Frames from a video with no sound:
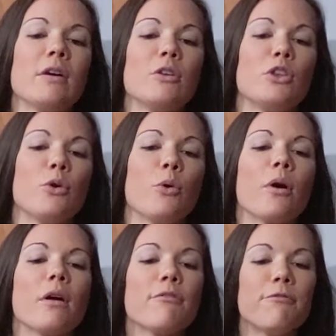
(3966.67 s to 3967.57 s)

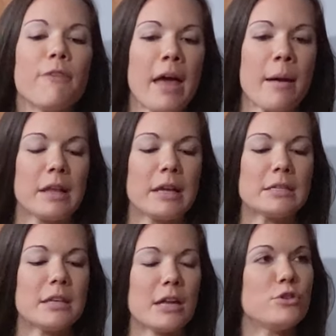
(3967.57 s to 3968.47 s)
your family
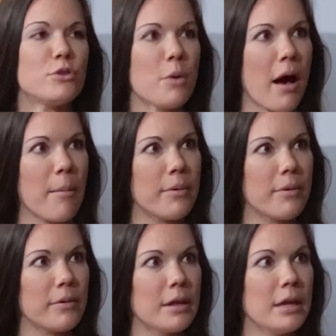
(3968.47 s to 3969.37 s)
sets you up
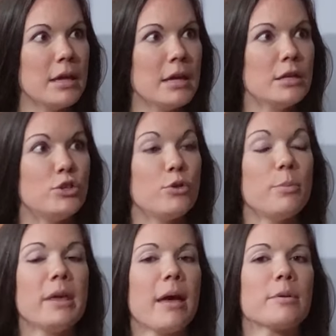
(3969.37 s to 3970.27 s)
to
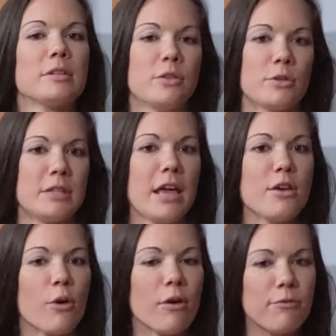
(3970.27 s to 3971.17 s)
be able to, so say
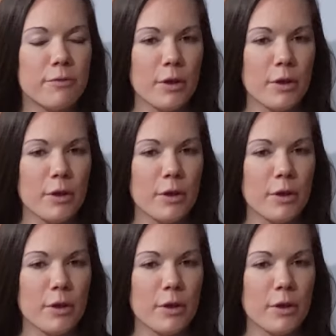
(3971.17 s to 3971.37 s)
your